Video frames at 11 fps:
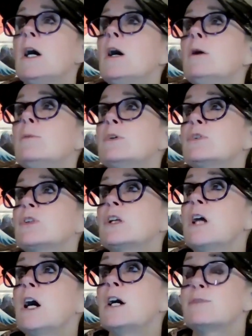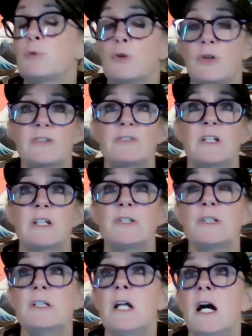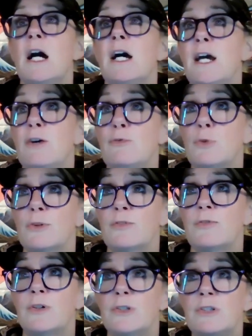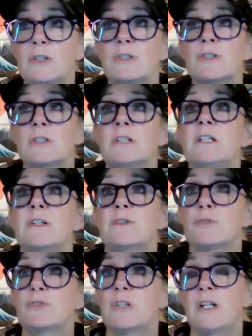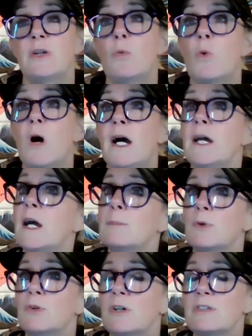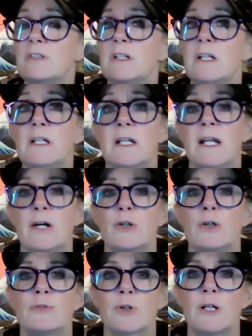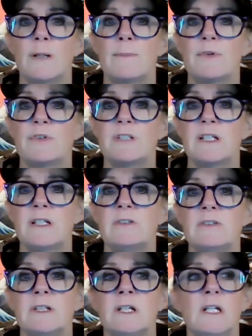There's a lot of procrastination. I have worked very diligently at understanding why I procrastinate and how to overcome those things.